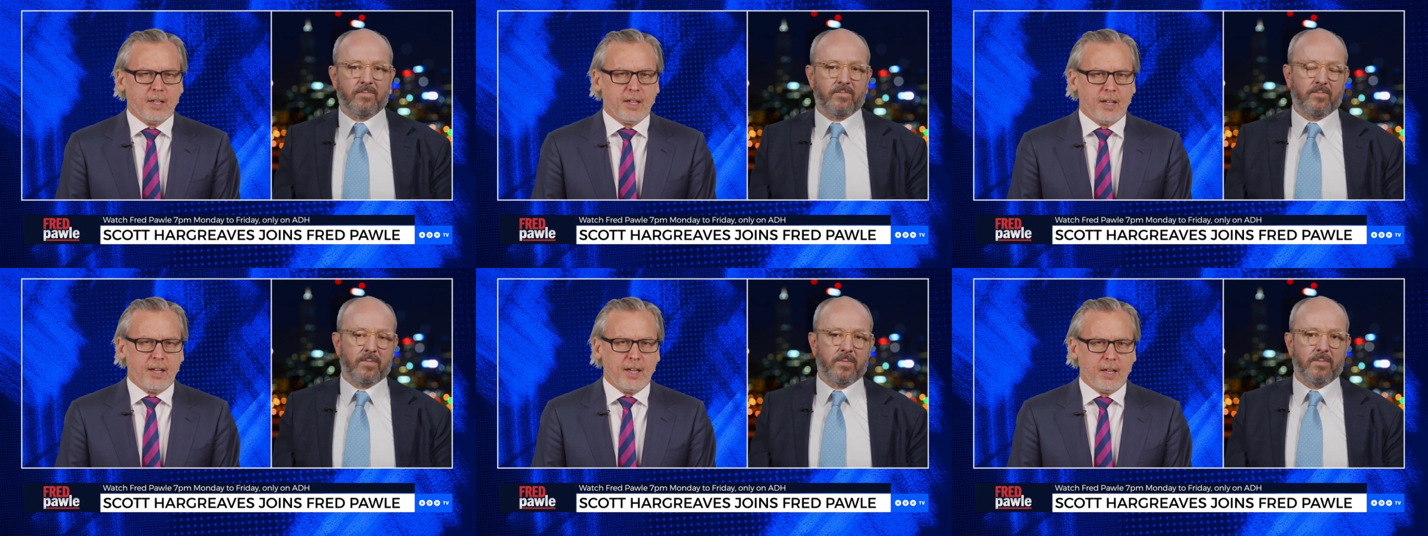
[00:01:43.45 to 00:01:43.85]

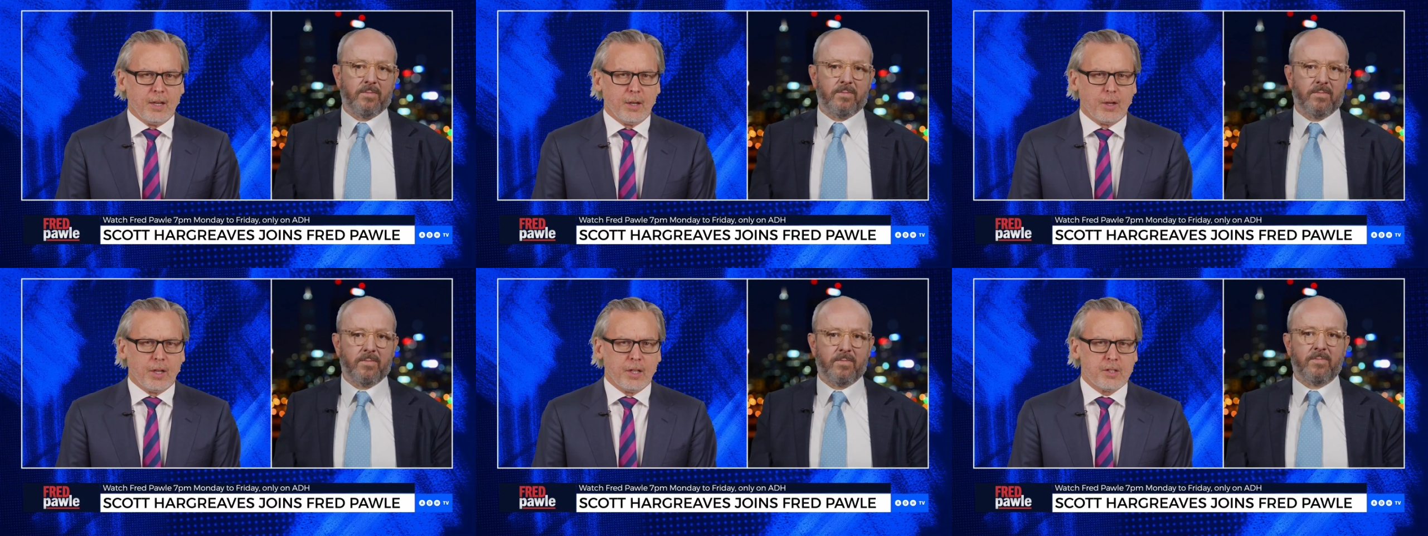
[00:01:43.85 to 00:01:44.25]

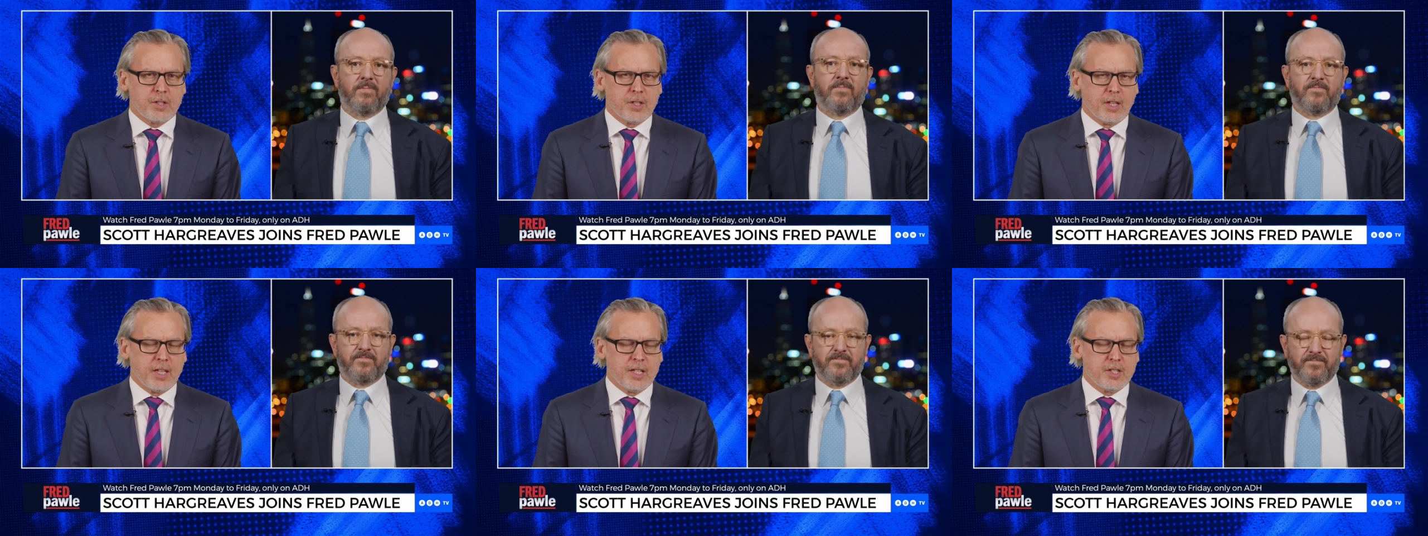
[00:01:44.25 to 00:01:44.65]

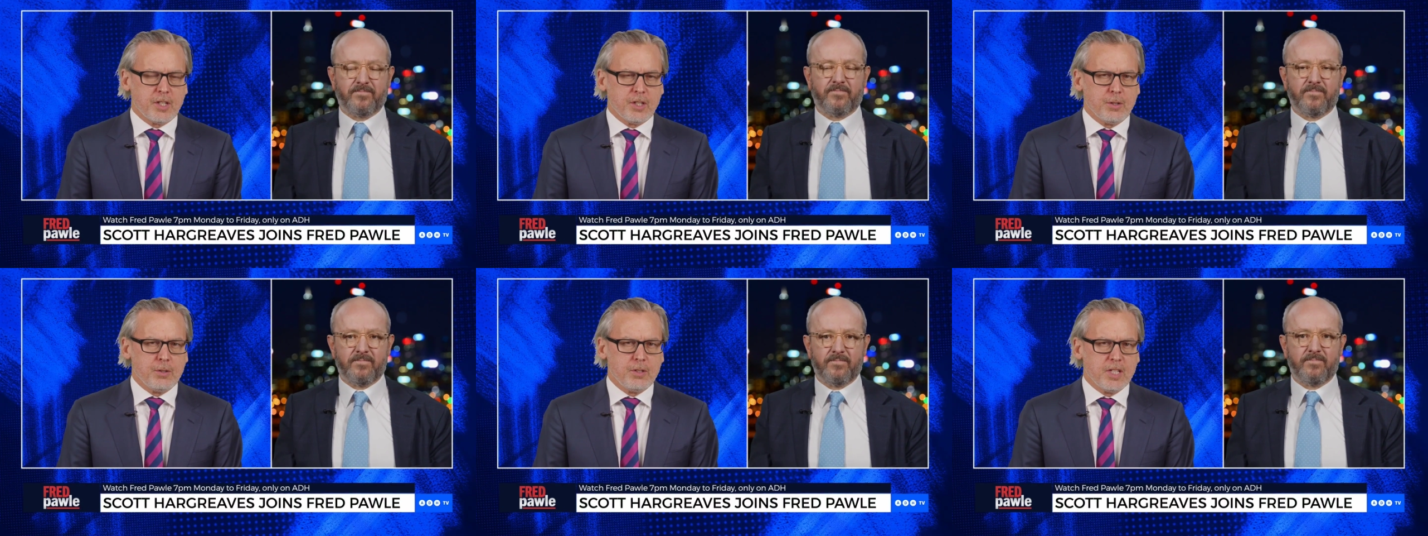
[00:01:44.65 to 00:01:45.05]
Speaker 1: It's a
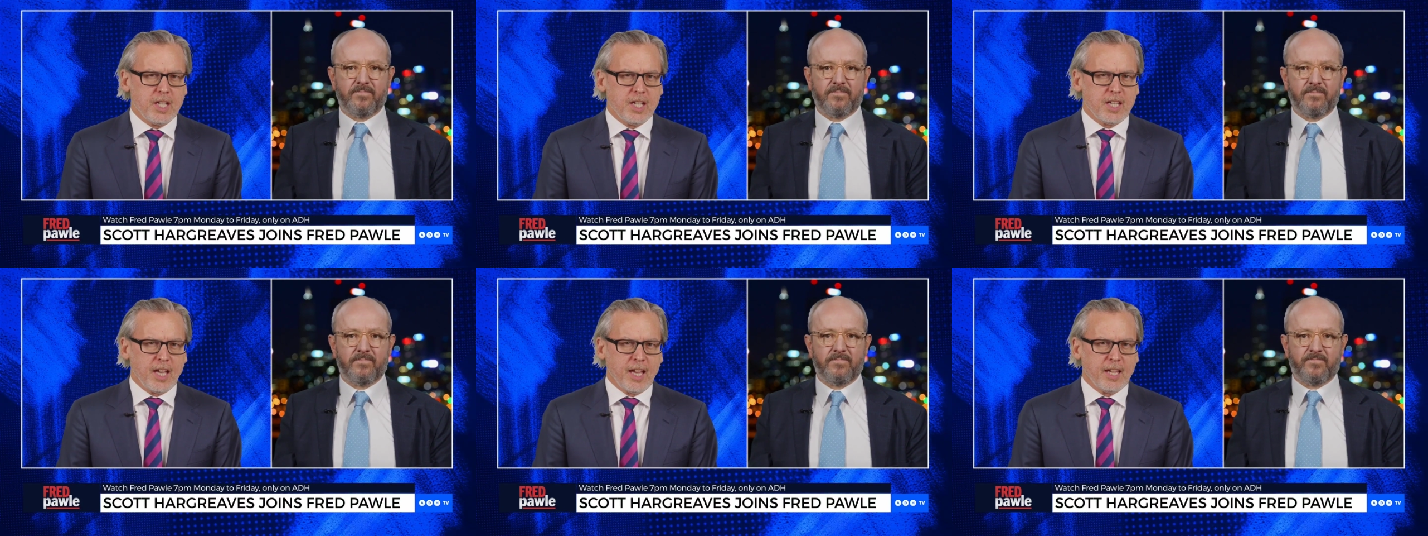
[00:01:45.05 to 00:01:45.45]

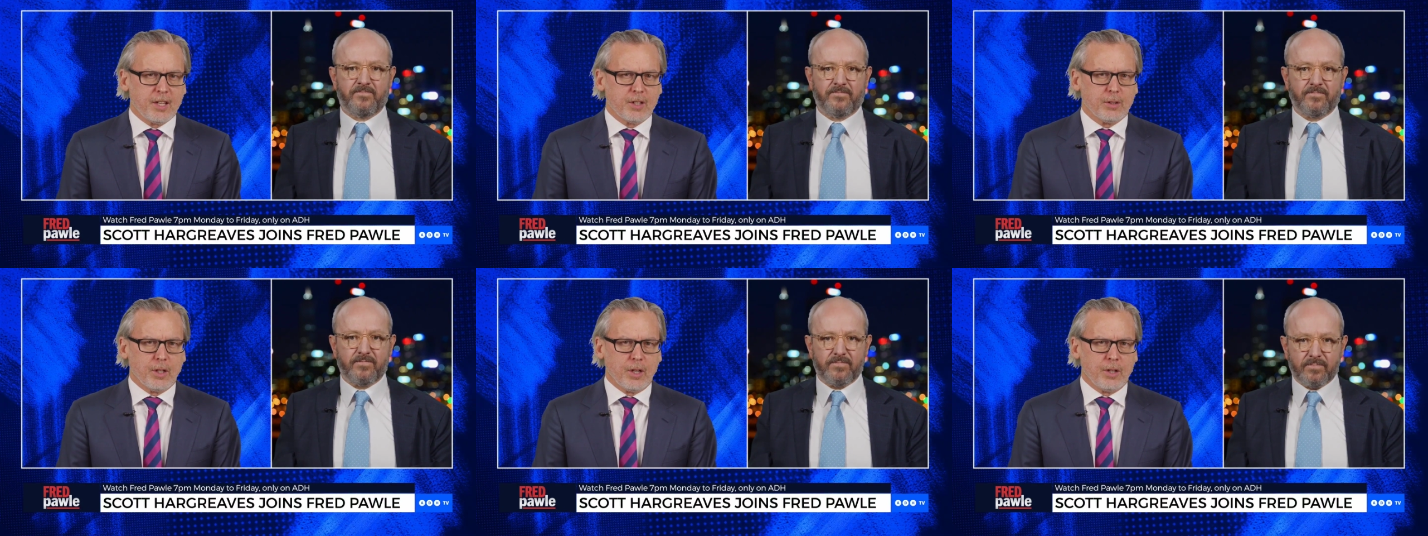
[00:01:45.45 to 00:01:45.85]
unique
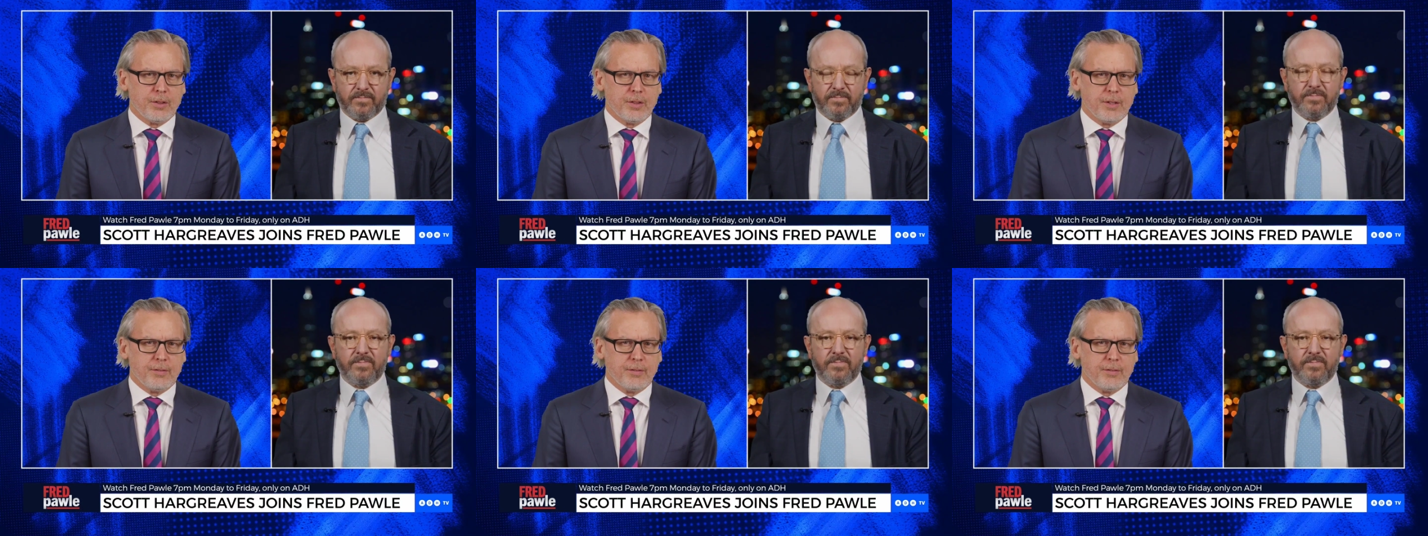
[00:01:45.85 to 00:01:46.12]
angle on the